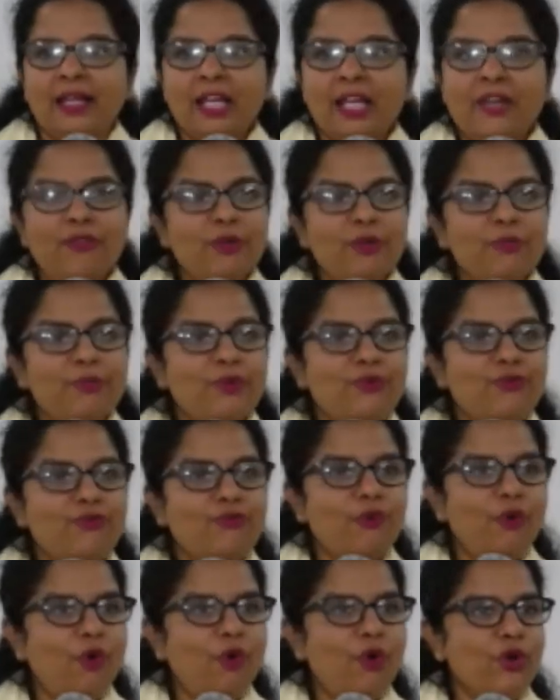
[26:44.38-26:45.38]
even
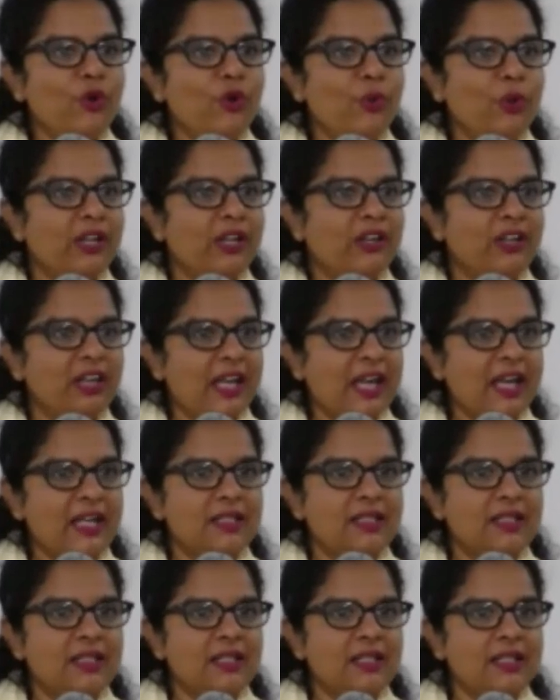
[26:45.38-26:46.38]
before you were
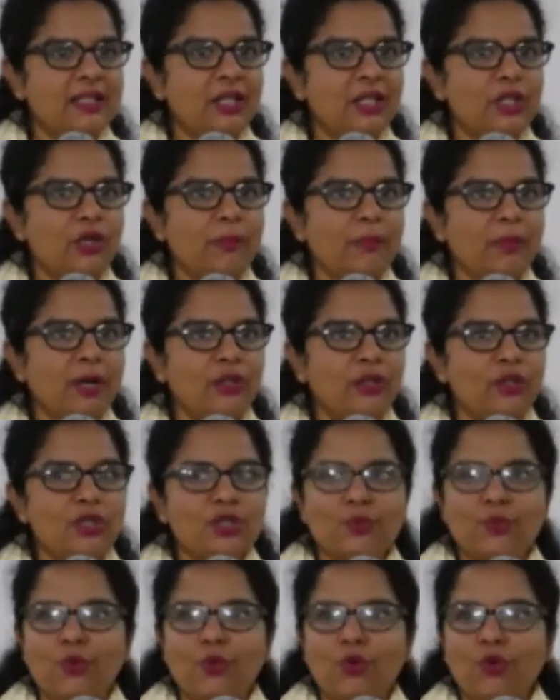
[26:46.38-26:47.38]
created in your mother's
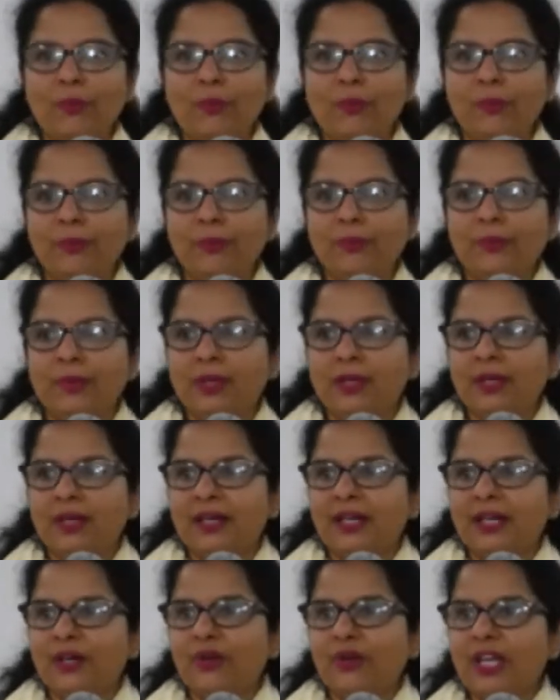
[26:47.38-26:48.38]
womb
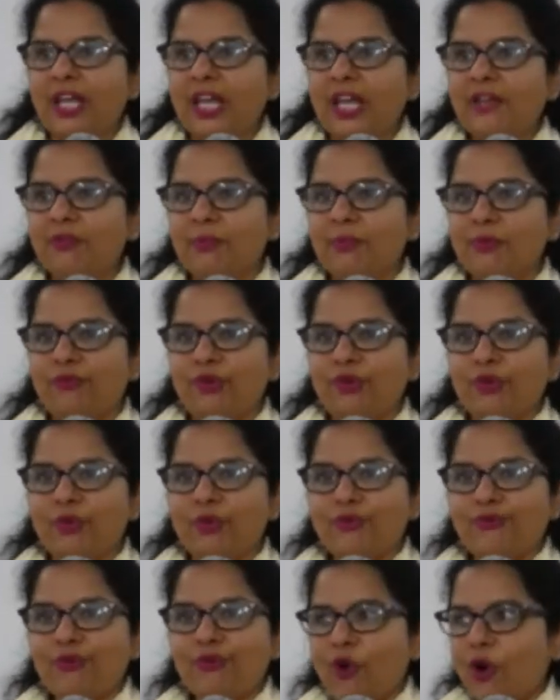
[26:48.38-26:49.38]
okay even before you
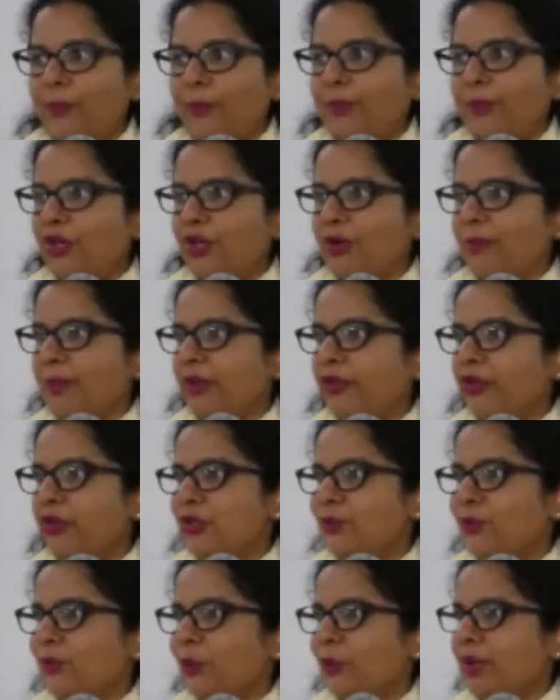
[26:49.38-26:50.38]
were formed in your
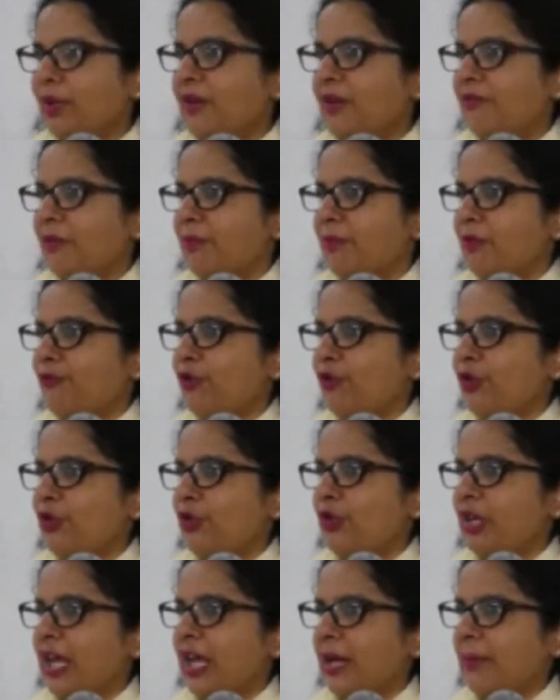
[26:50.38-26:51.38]
mother's womb even before you
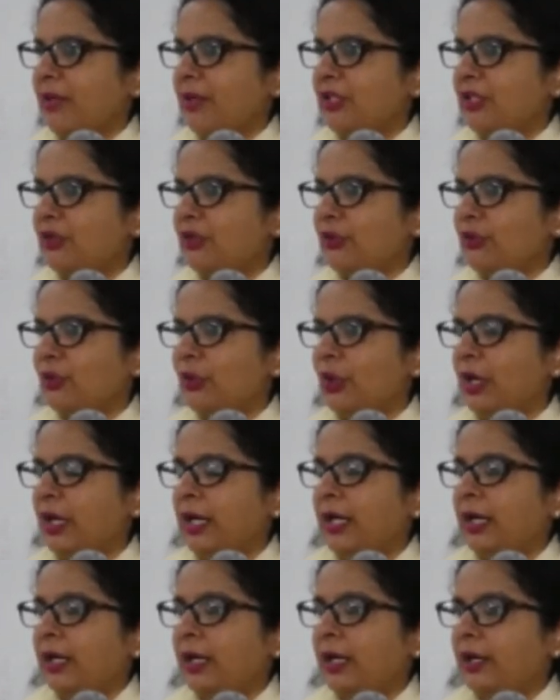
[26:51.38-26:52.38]
came into
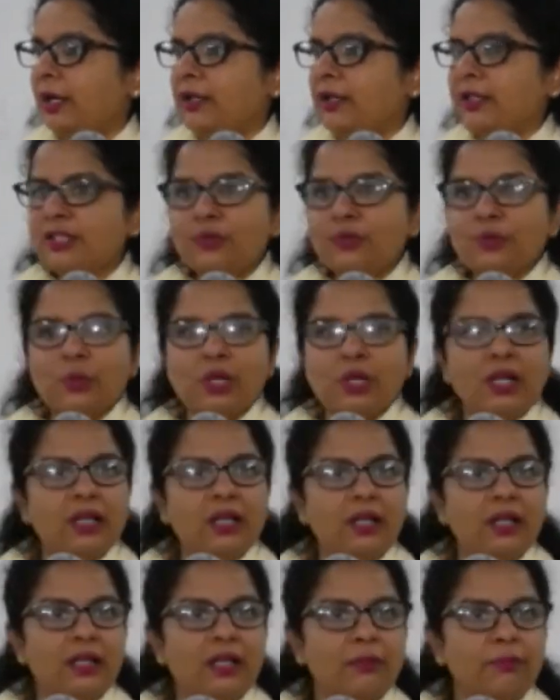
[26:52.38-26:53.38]
uh, this
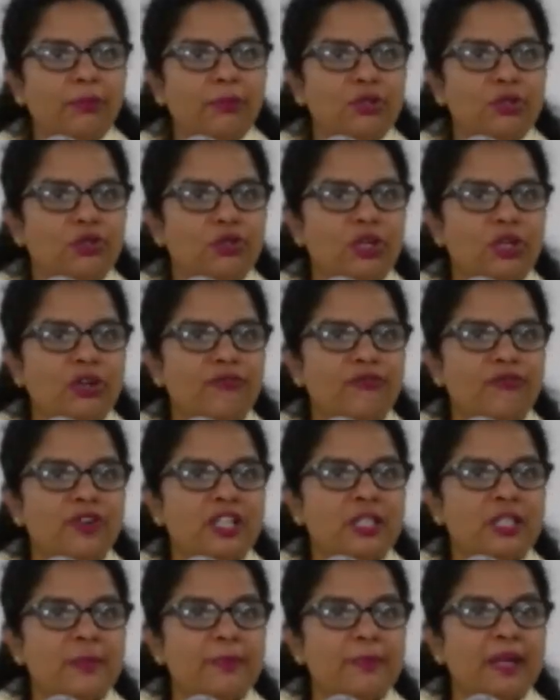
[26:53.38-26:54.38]
world you took your
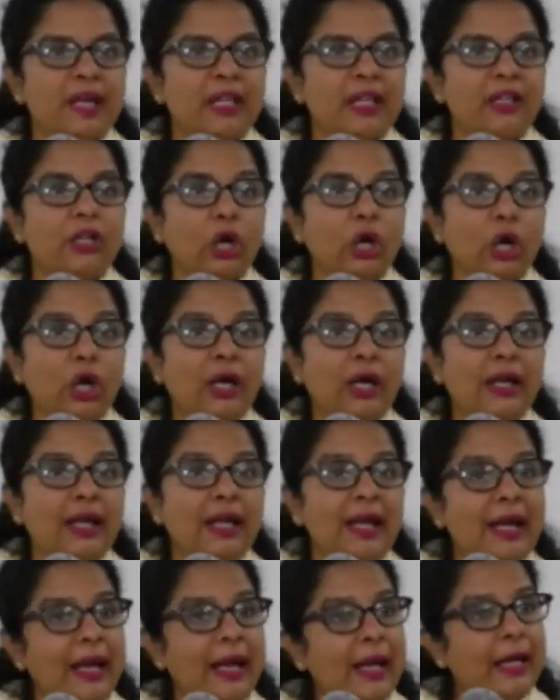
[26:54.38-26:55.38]
first breath, God
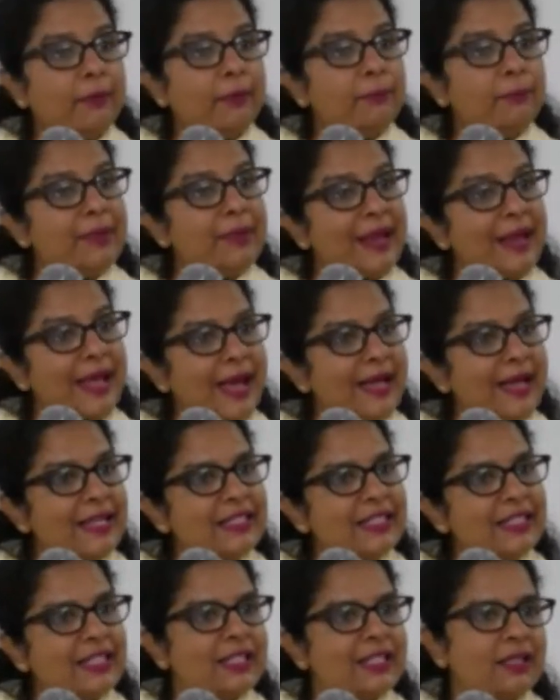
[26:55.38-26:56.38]
had
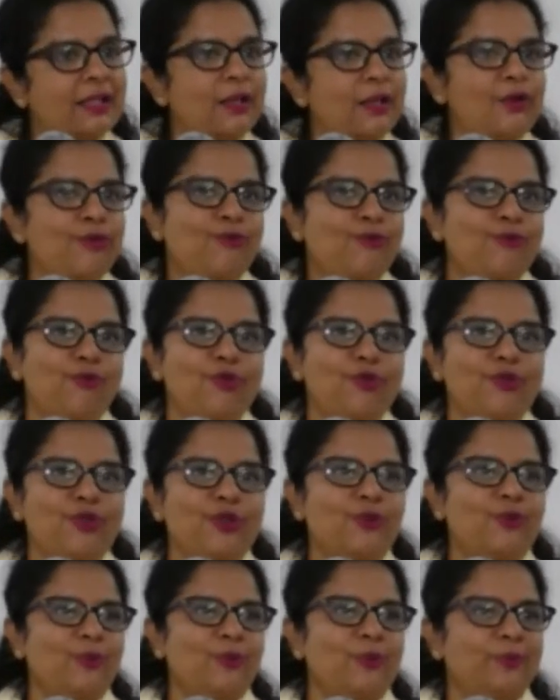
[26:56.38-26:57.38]
plans for
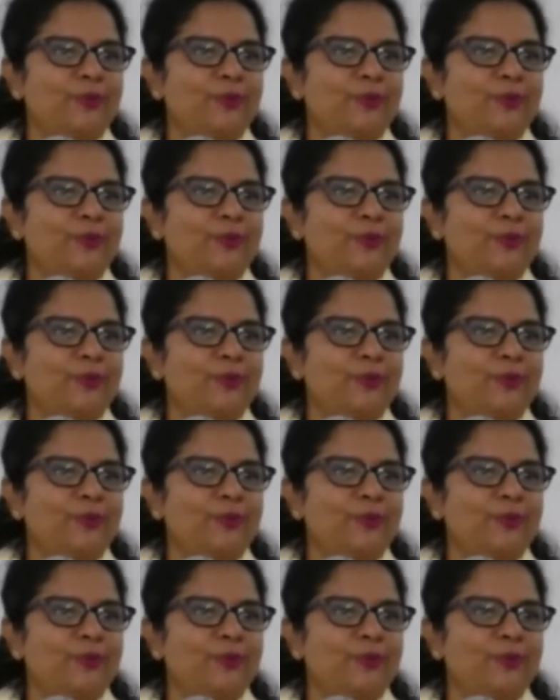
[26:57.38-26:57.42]
you.